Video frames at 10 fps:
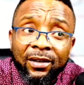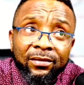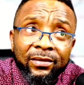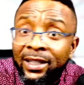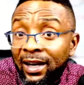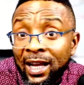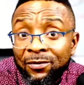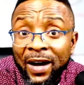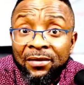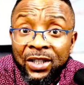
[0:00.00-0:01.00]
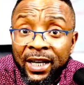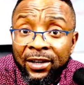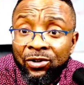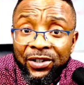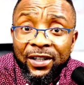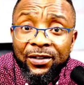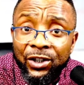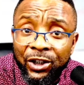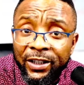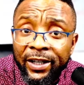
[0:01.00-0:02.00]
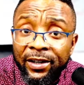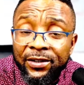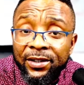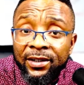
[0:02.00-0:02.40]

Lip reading: 5 years or 6 years.